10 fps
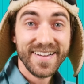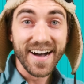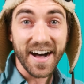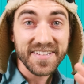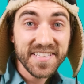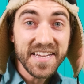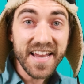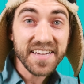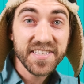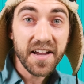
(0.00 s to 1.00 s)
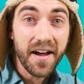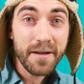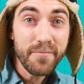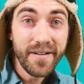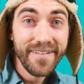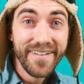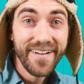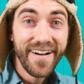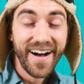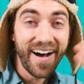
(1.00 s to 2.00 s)
I'll see you next time.
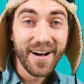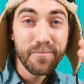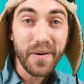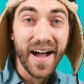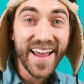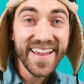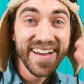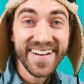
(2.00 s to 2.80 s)
Bye.